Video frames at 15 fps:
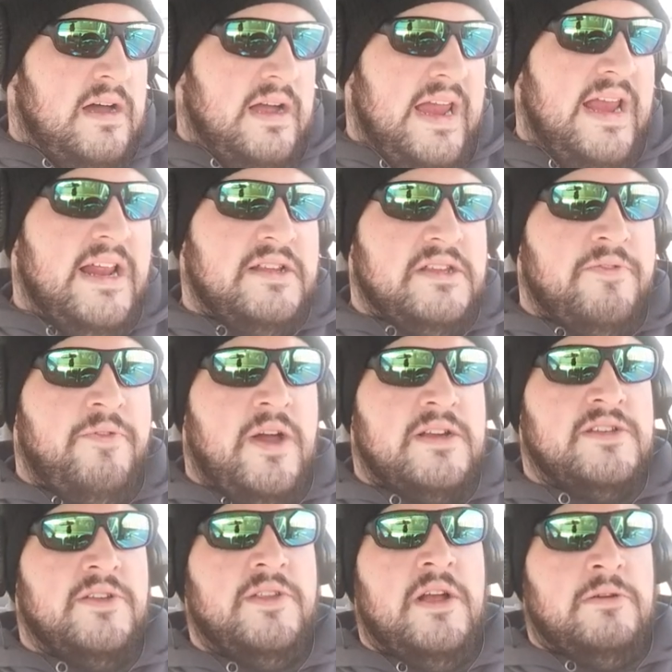Edict
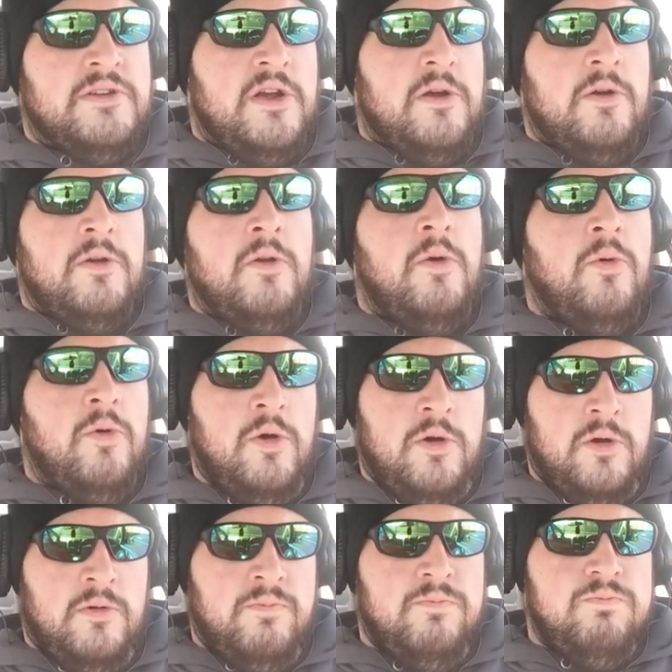effects on their turn,
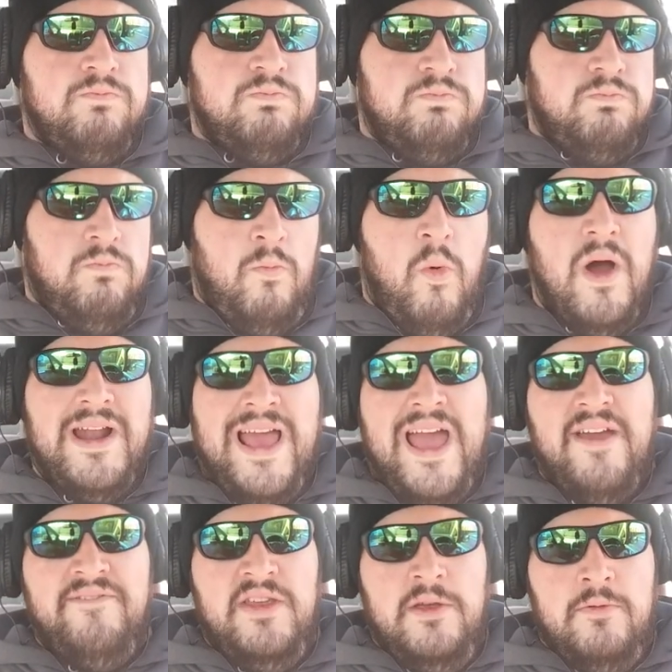or what
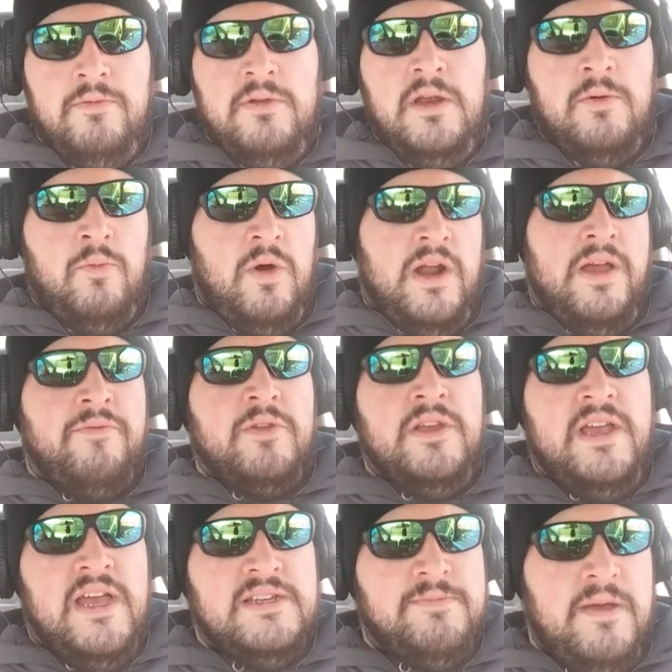have you, whatever the
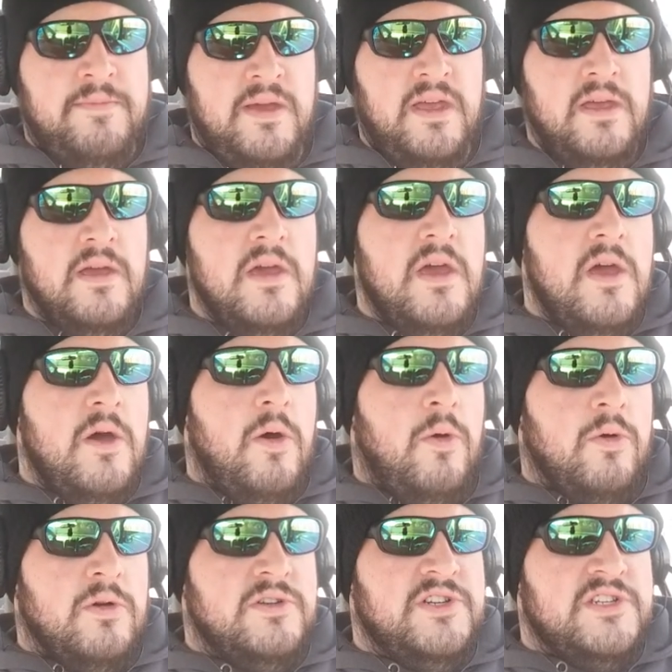case may be.
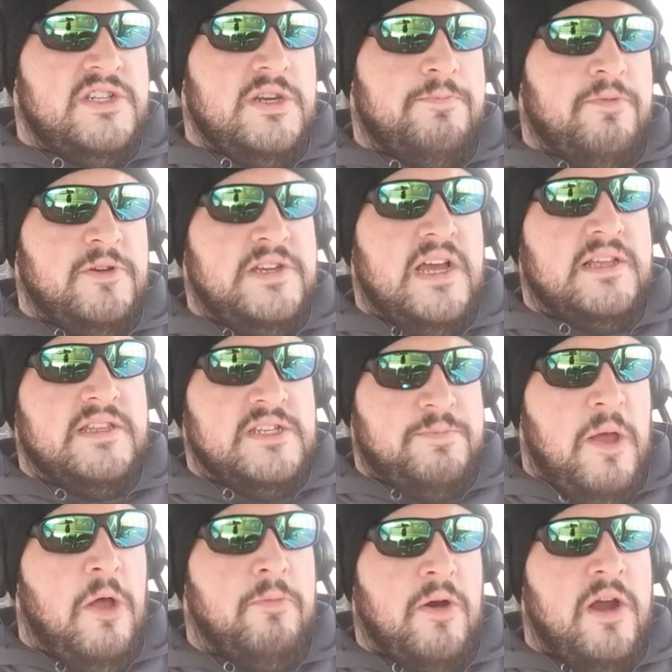Or just to protect the
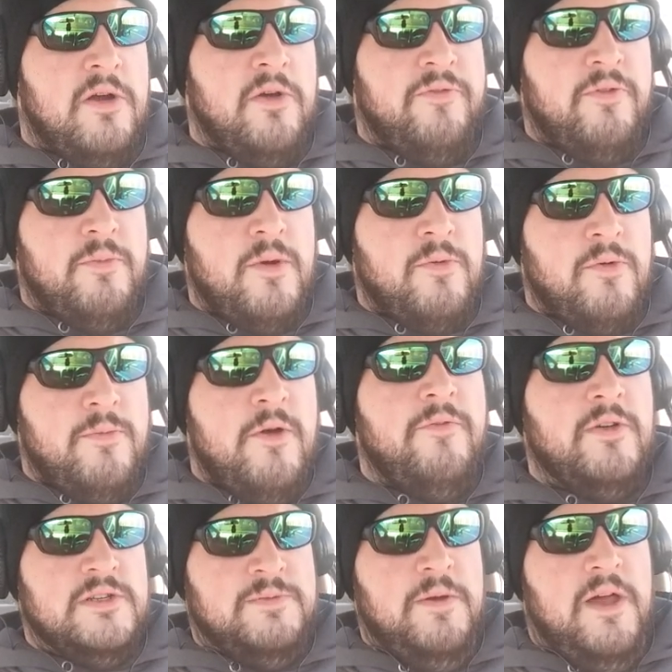Spellbreaker from a
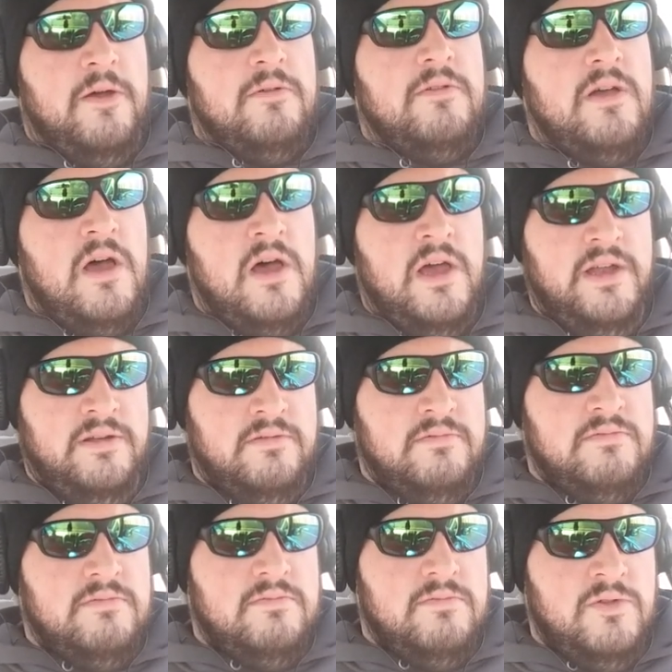removal spell
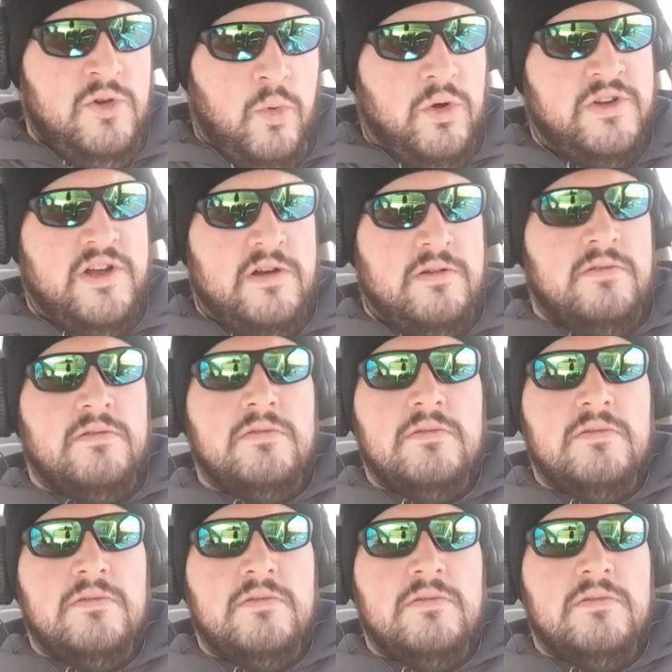on your turn.